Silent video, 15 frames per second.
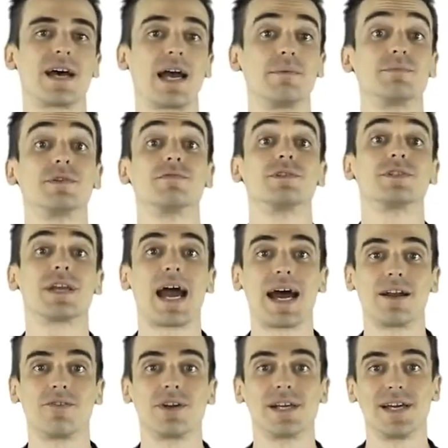types of
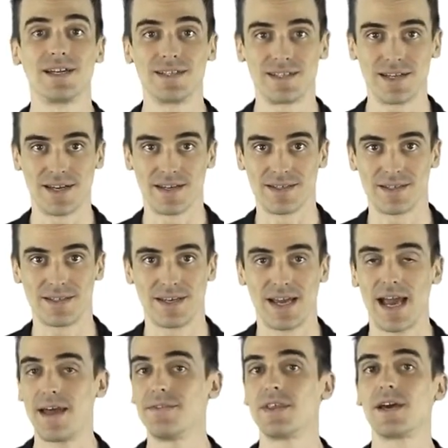scattering exist,
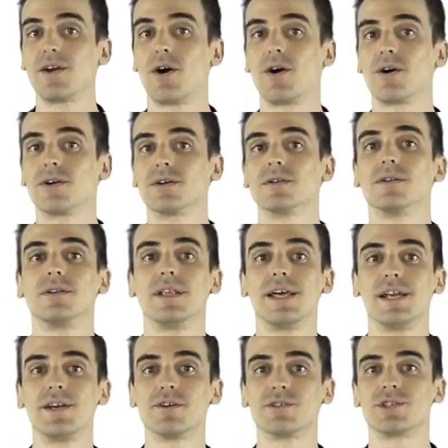and they are
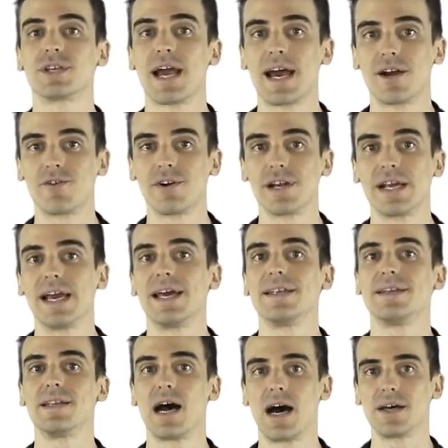linear scattering
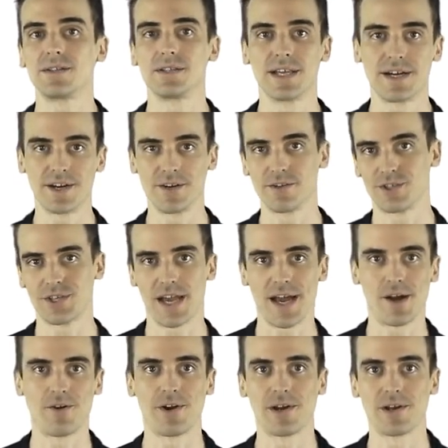and nonlinear
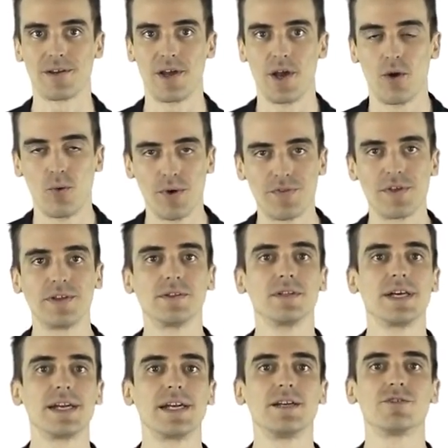scattering. Within
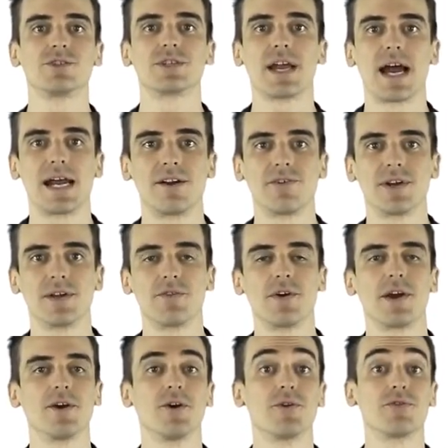linear scattering,
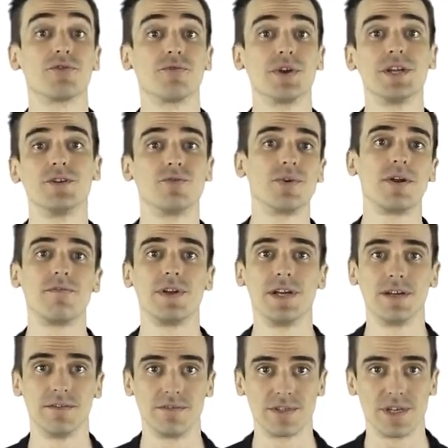there are three
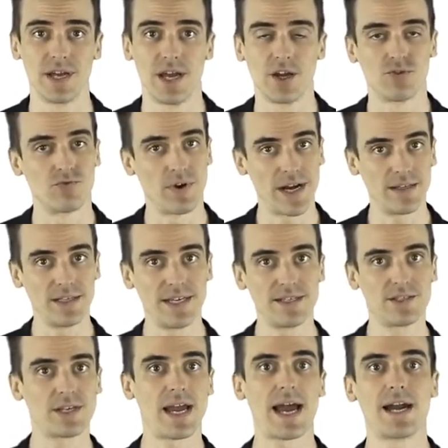derivatives: Rayleigh
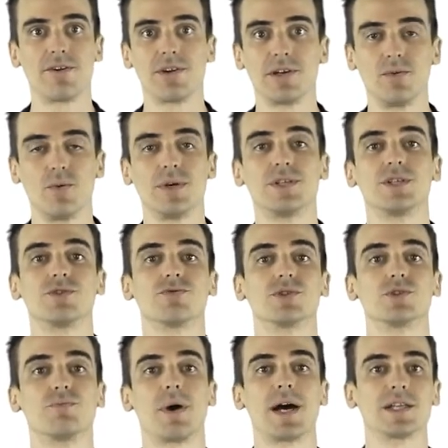scattering, which is
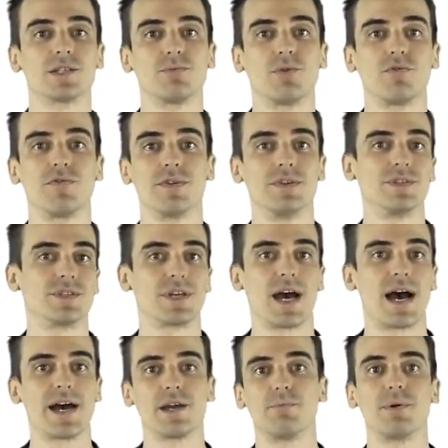responsible for the
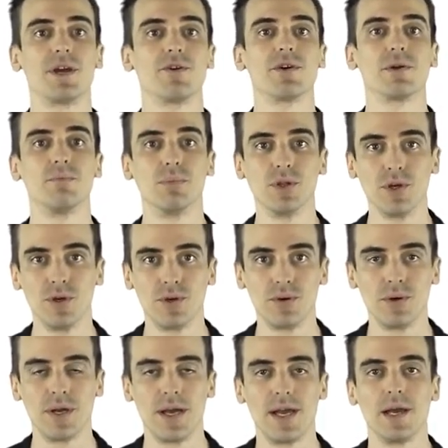sky appearing
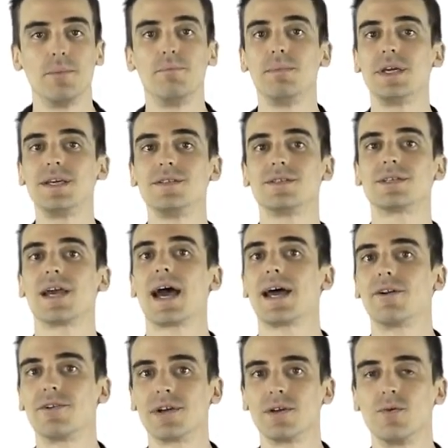blue; Mie
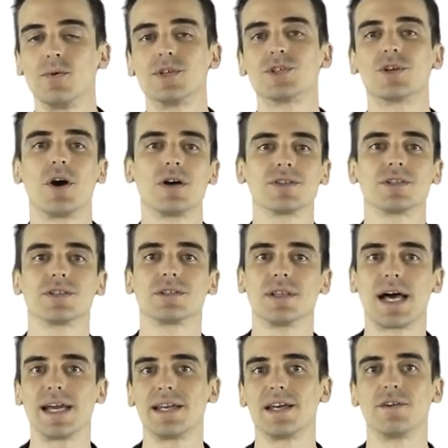scattering, which causes
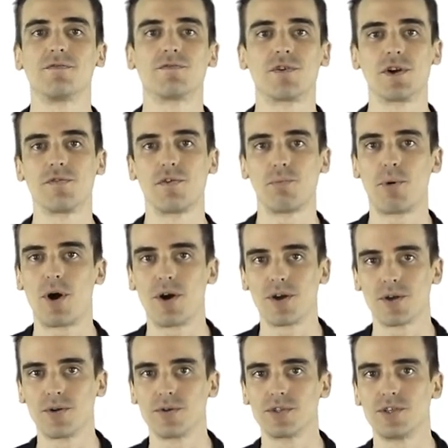light in front of a
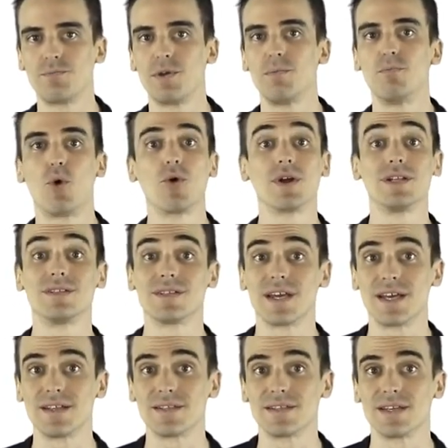particle to be more
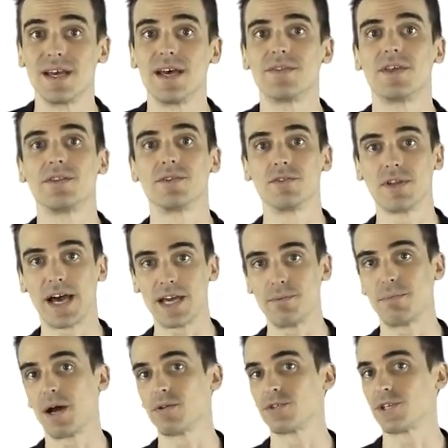intense than the
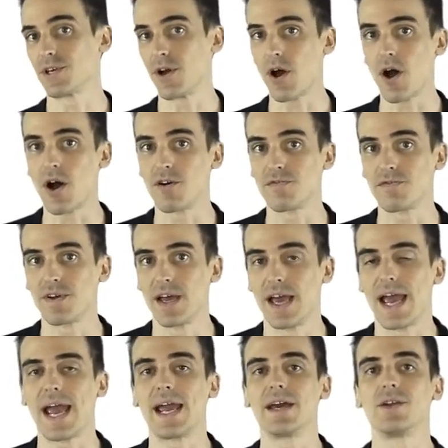light bouncing off;
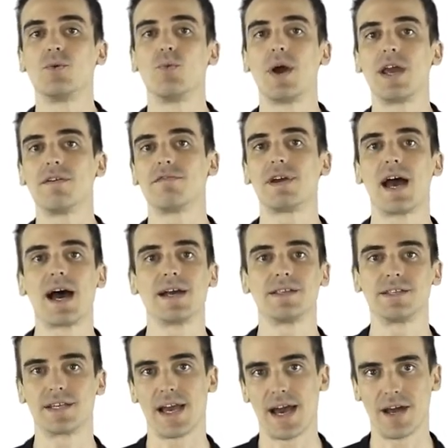and waveguide
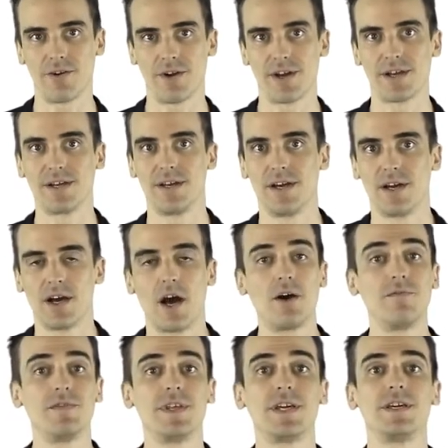scattering.
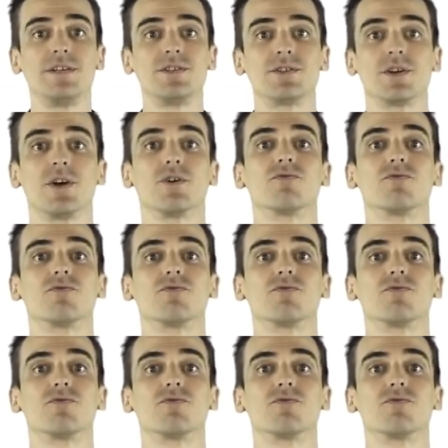Of these,